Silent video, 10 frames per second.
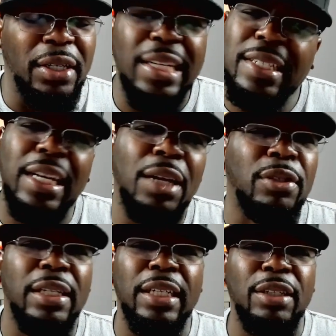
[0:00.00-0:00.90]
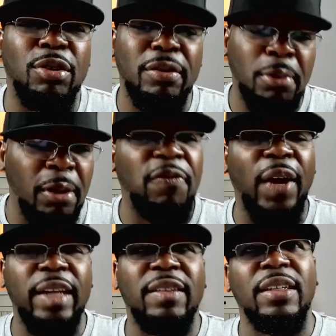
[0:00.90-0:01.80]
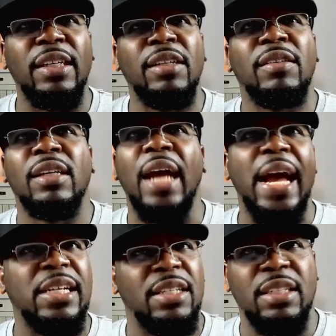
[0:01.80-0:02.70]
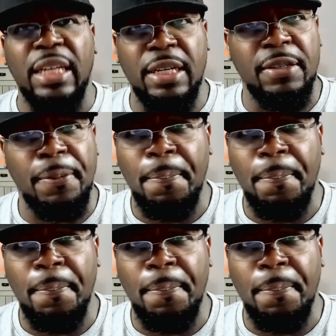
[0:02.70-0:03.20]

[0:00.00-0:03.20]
It still was good though. This was good fight scenes, good action scenes.